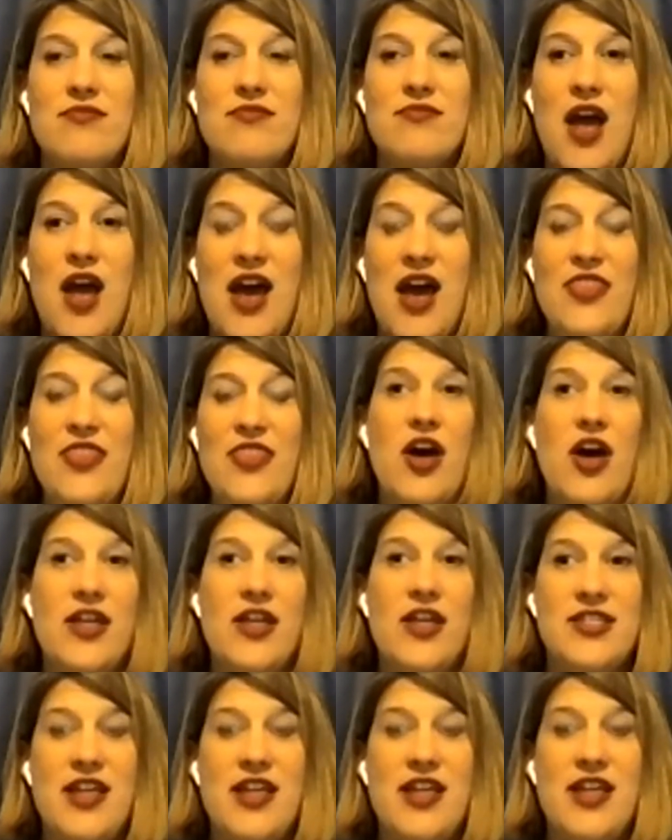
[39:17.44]
I thought
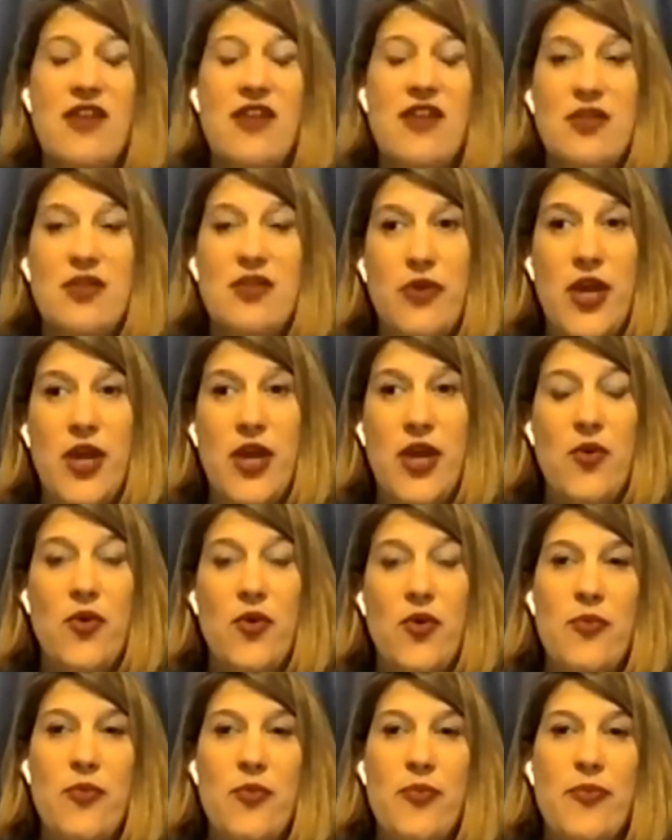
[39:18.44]
sounded pretty
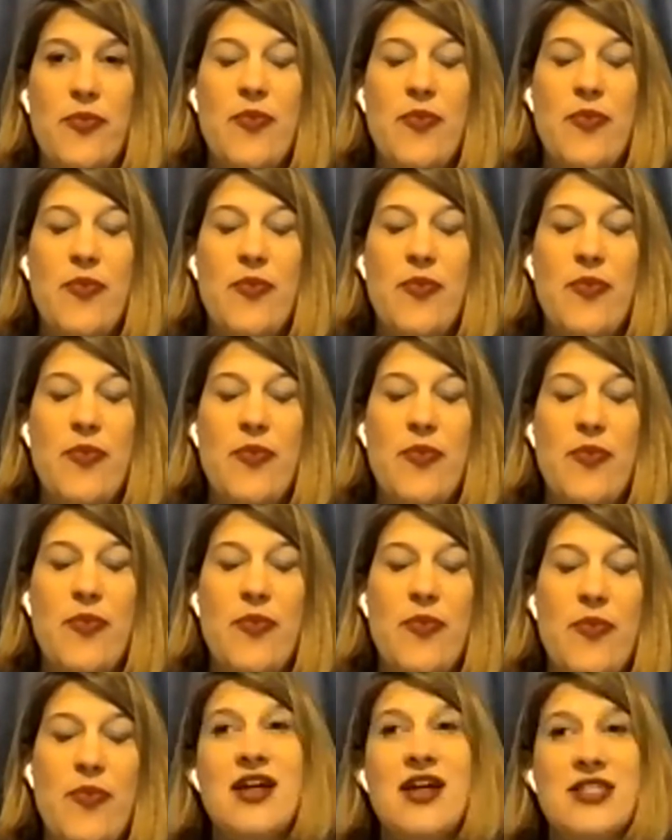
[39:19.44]
cool, but they
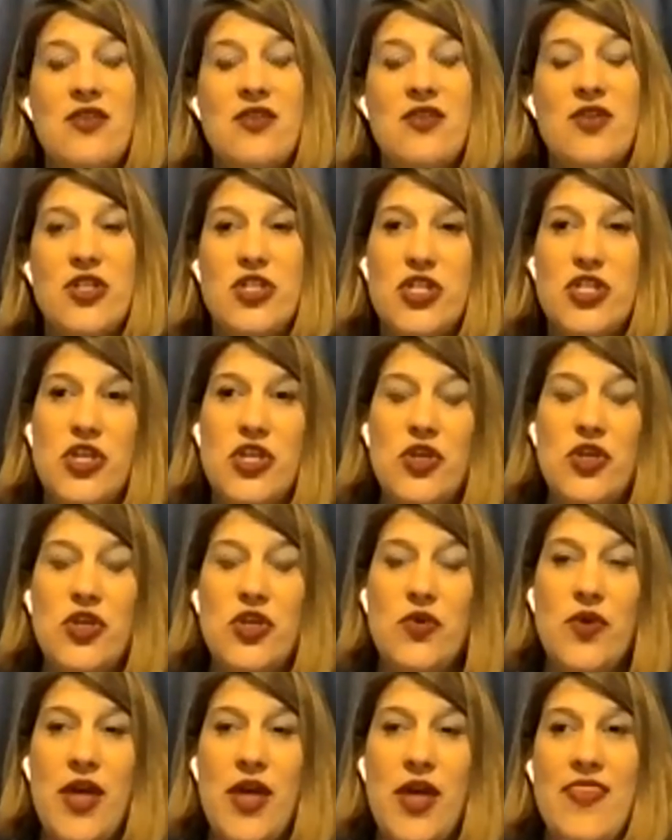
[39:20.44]
might not sound good to
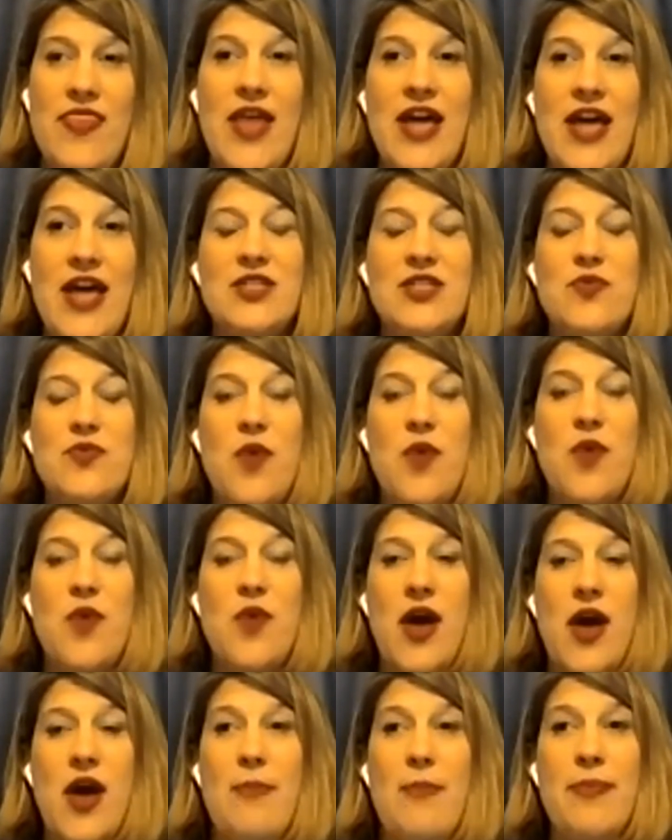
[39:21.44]
you. And that's why
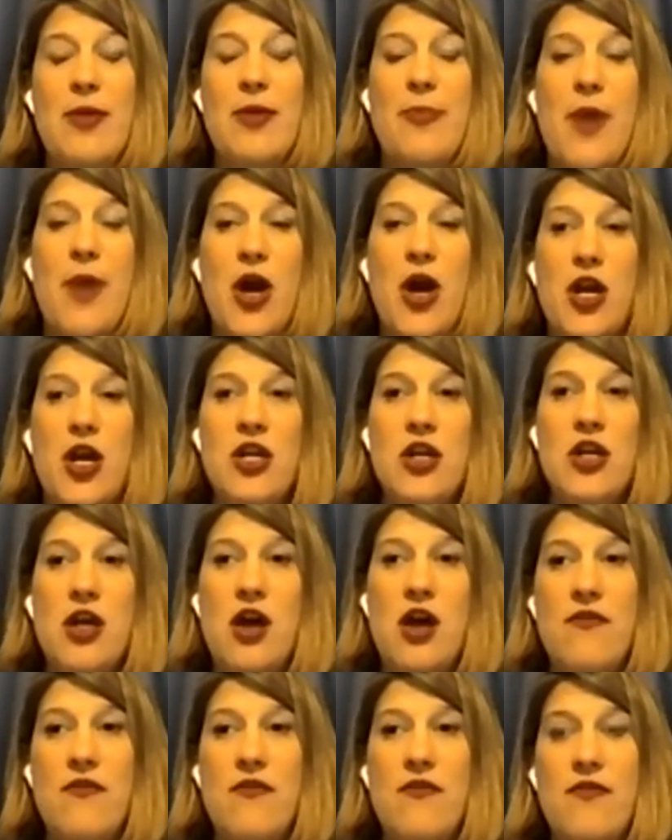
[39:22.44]
a big part
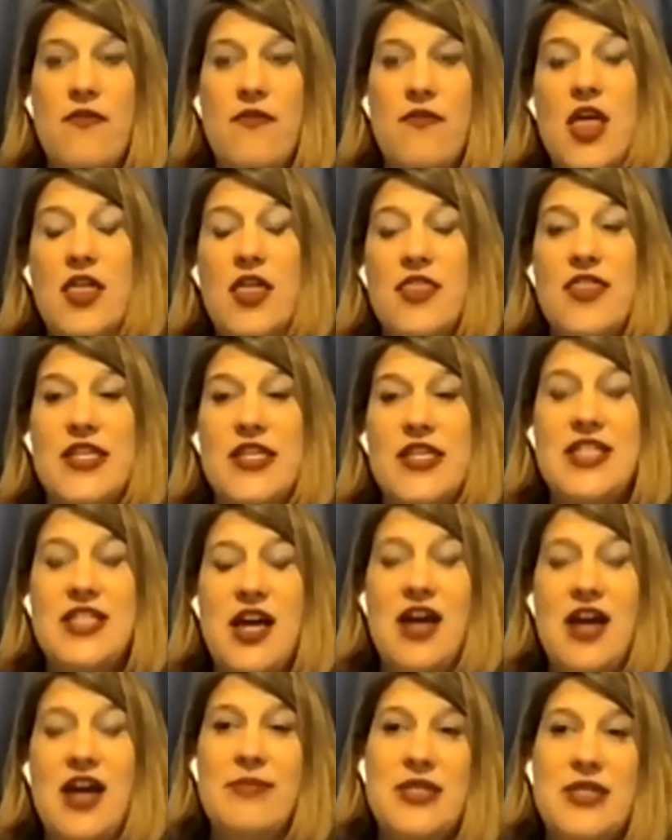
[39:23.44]
of this
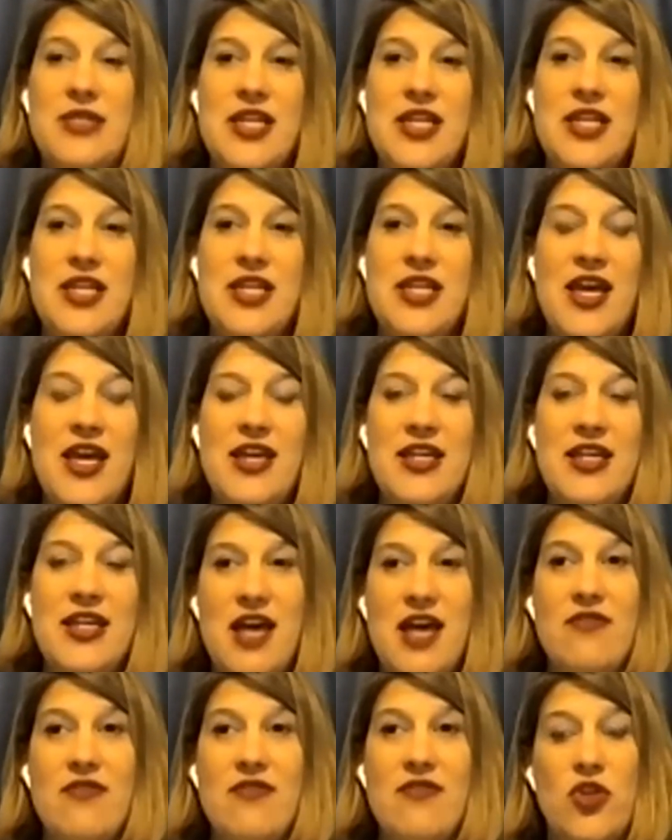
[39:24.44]
time today is
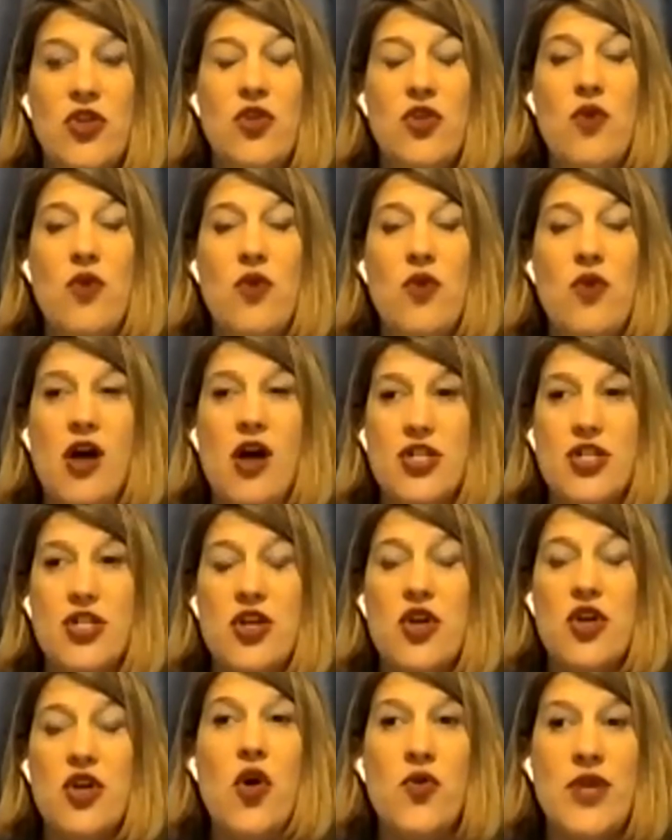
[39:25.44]
having you all share
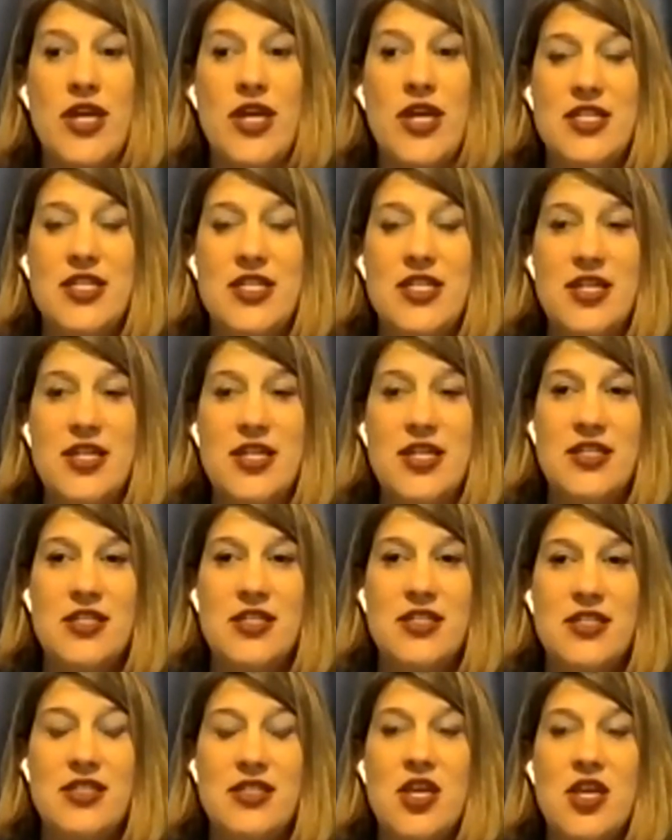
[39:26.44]
your own
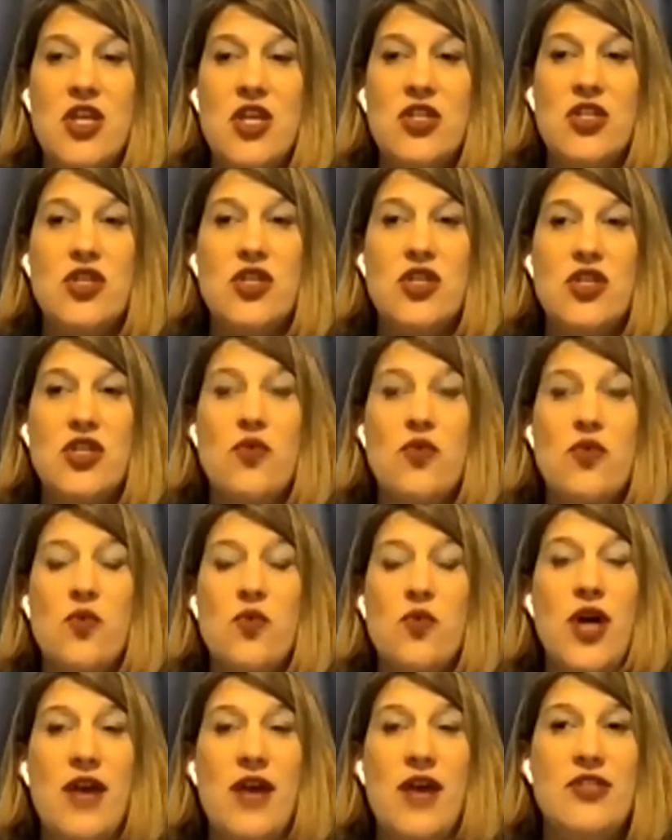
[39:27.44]
ideas. So,
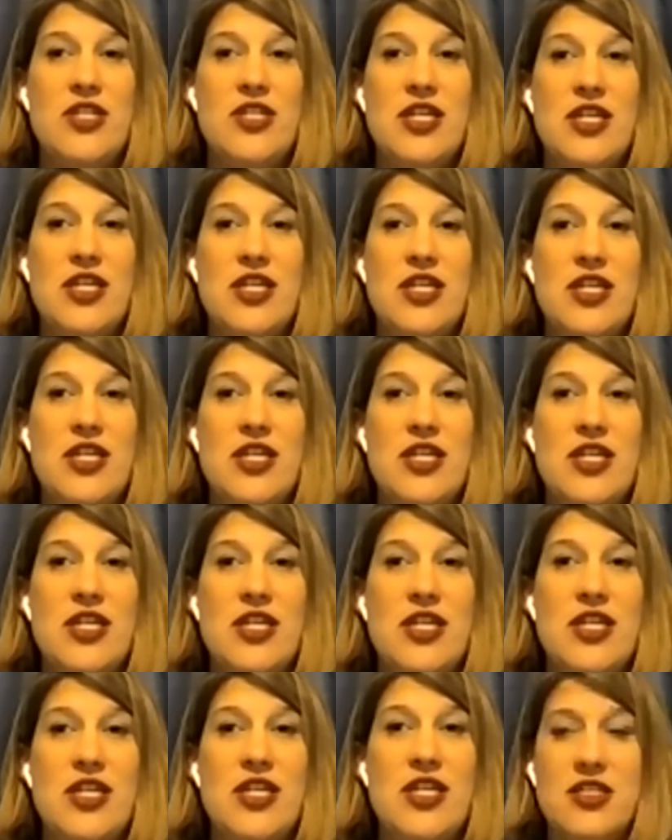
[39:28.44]
you'll have a chance to
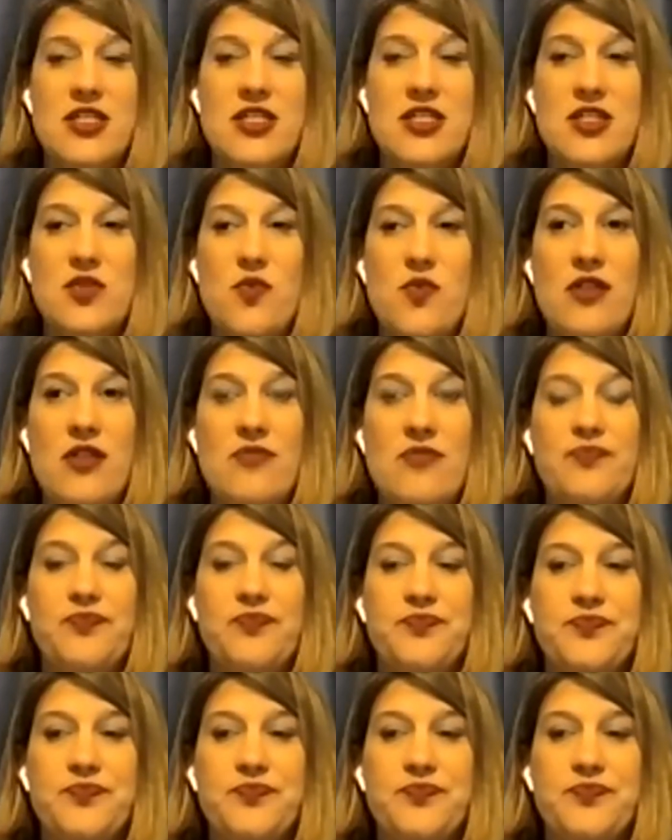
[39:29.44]
share ideas as well.